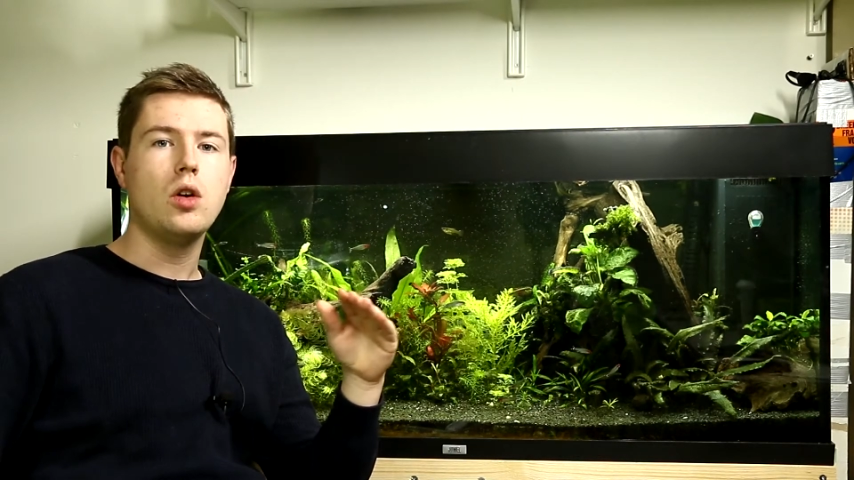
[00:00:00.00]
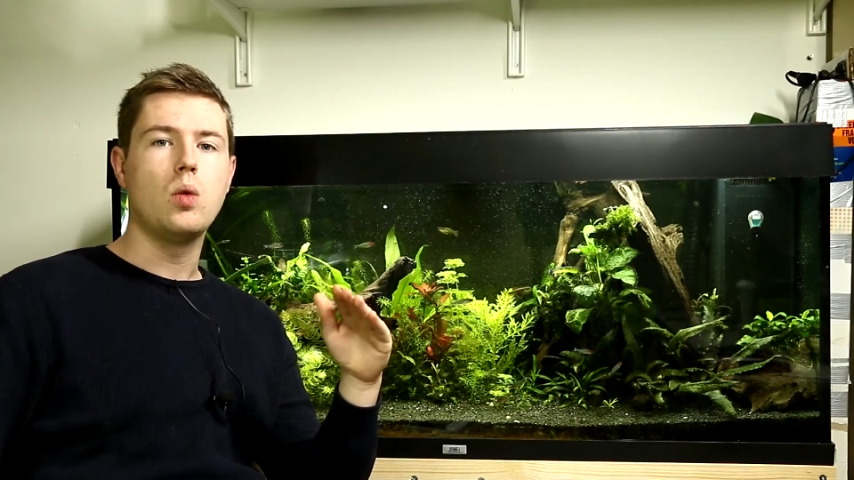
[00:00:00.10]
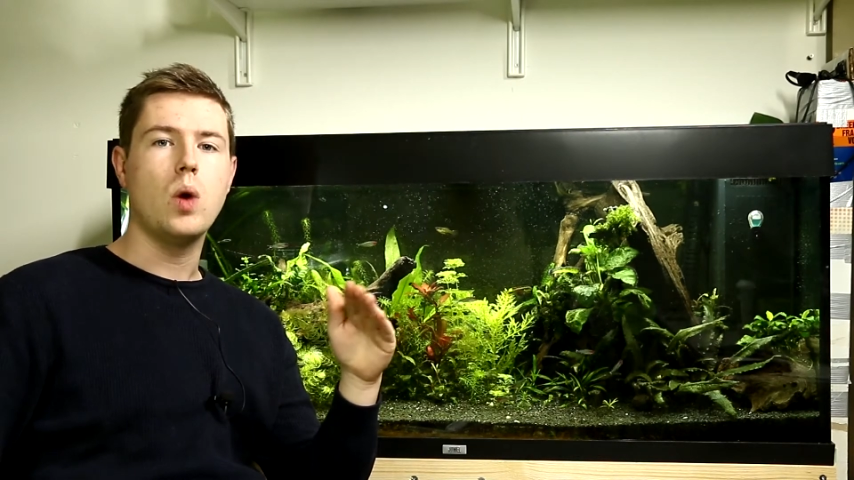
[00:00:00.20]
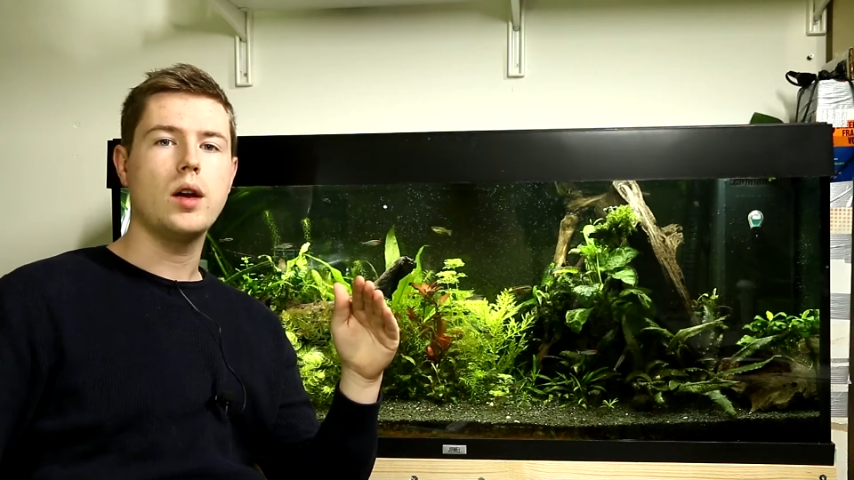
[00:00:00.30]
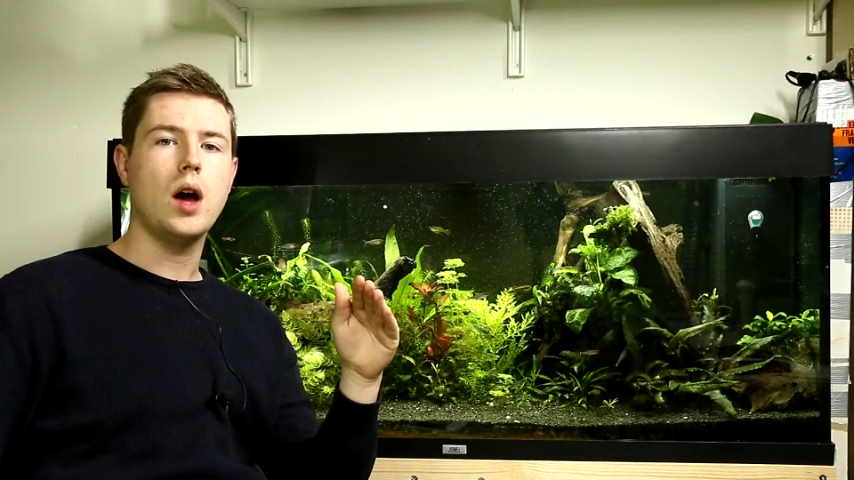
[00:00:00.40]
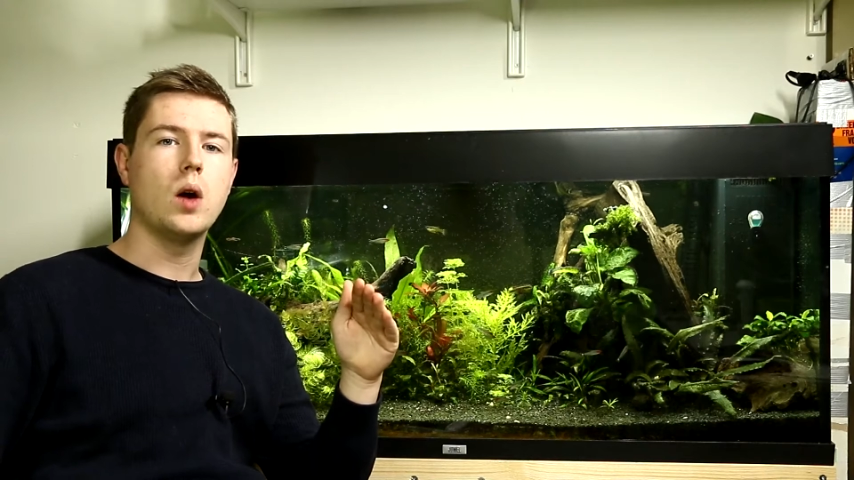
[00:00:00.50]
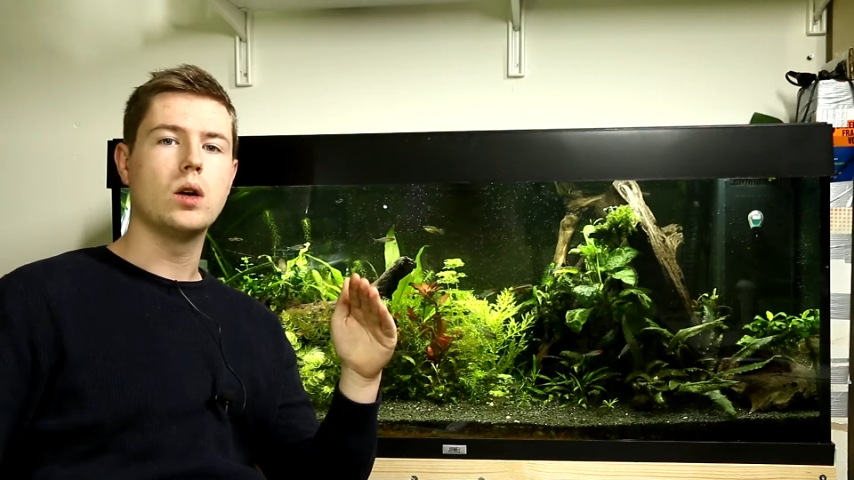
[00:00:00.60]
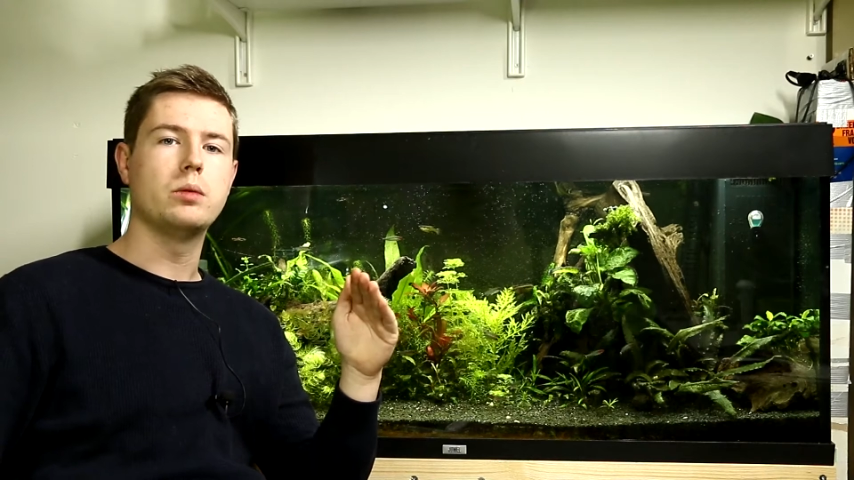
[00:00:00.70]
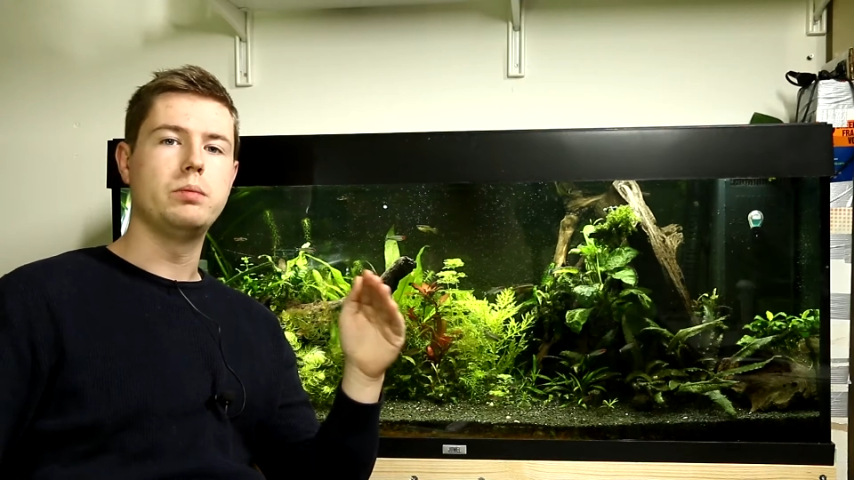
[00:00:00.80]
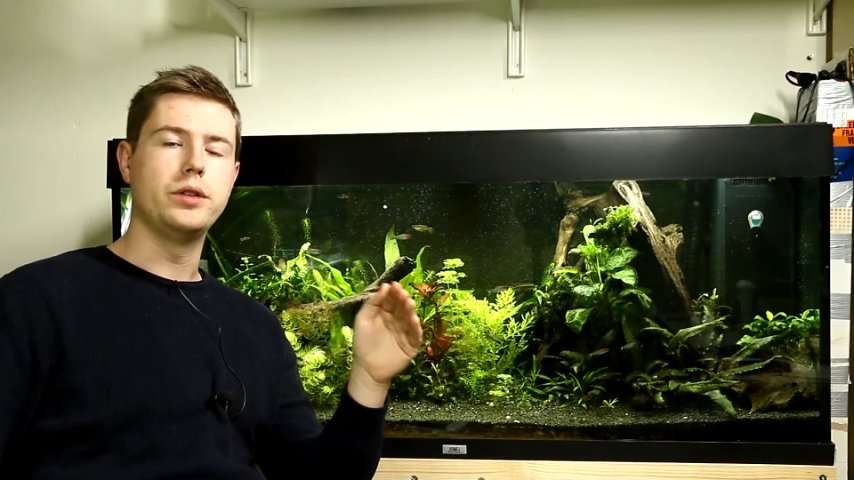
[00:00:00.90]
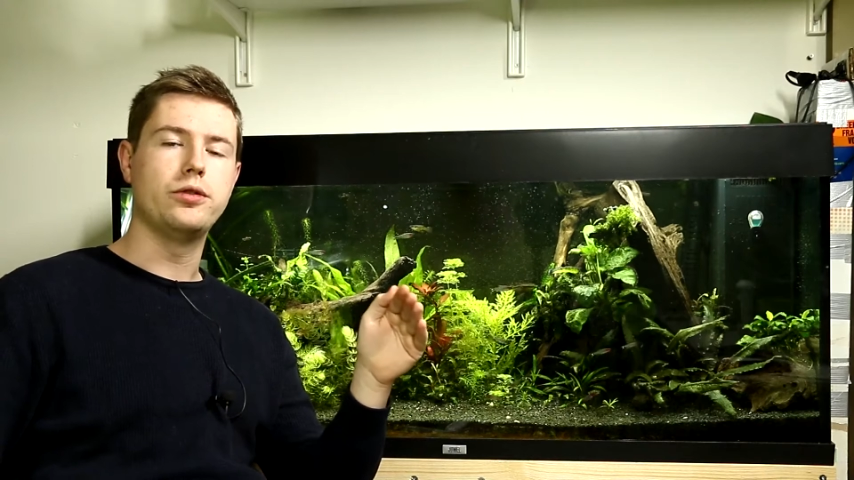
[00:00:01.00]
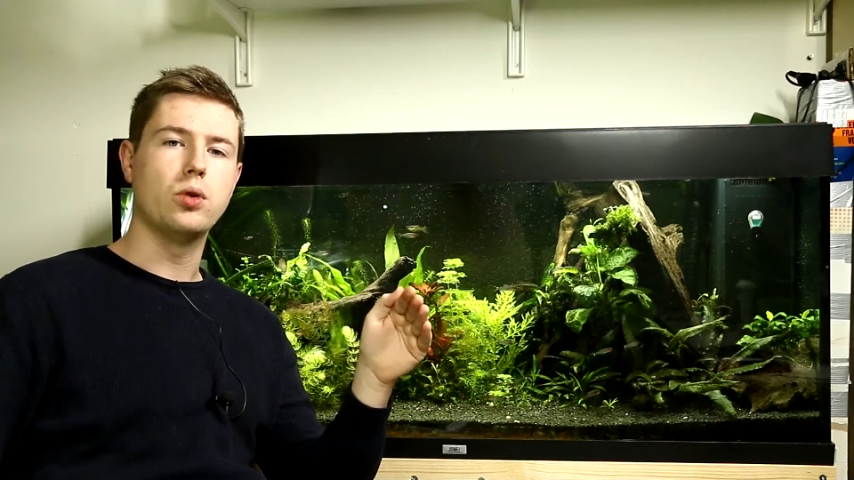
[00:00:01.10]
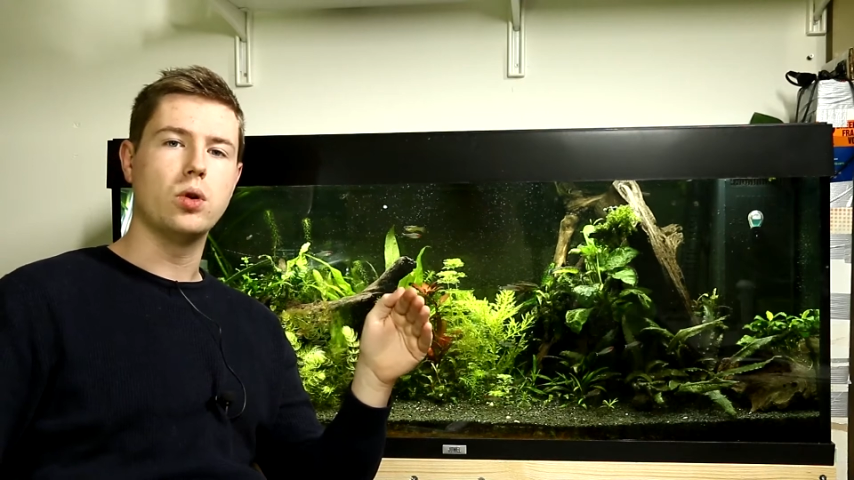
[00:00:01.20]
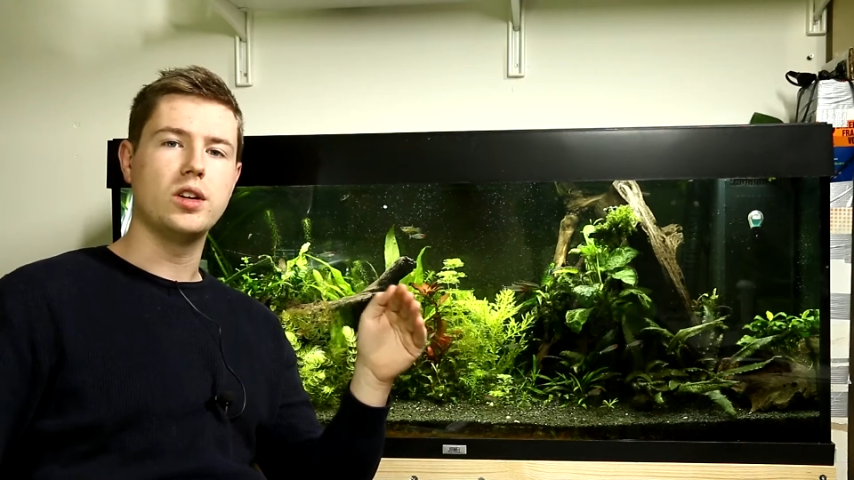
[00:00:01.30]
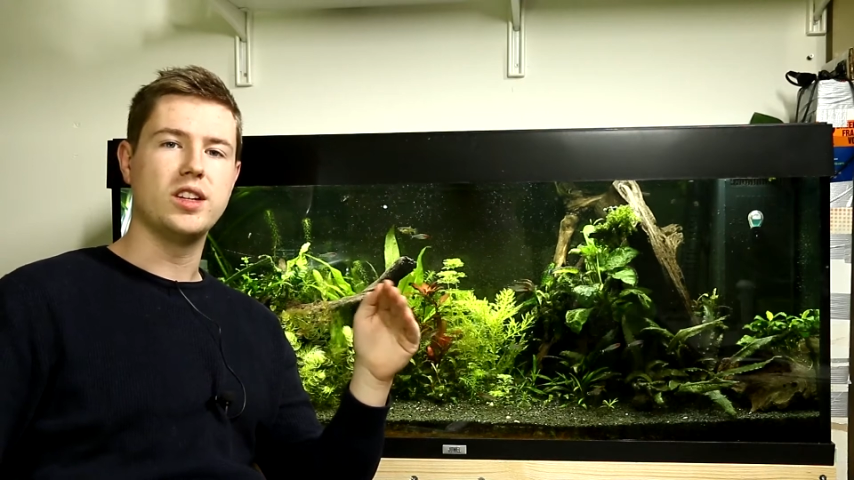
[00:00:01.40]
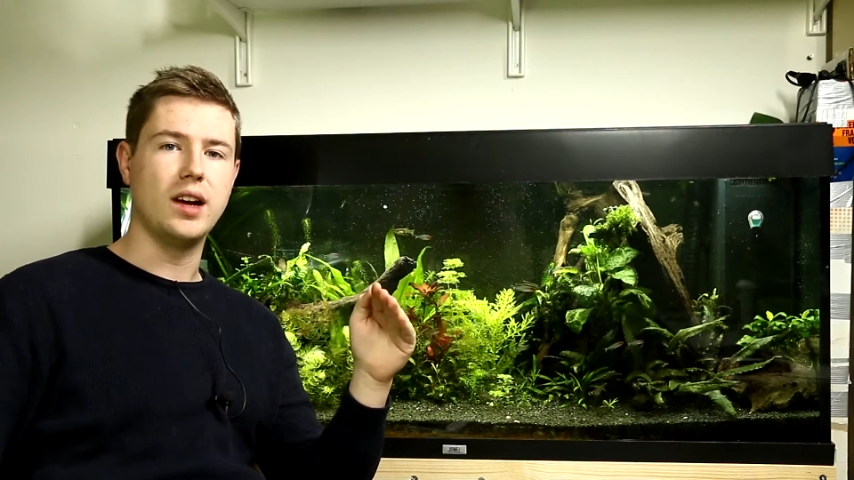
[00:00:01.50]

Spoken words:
1 hour before the